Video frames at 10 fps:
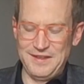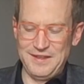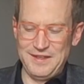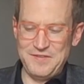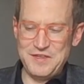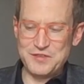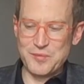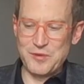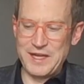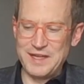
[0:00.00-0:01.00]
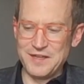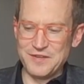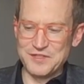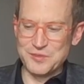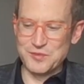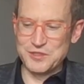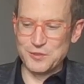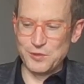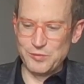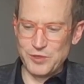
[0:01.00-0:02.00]
If he is reminded of his
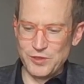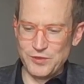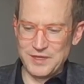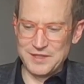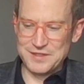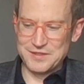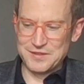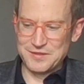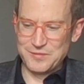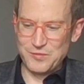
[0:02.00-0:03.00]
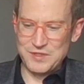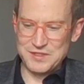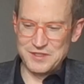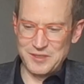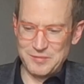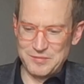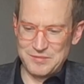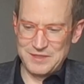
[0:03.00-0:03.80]
original abode and its wisdom,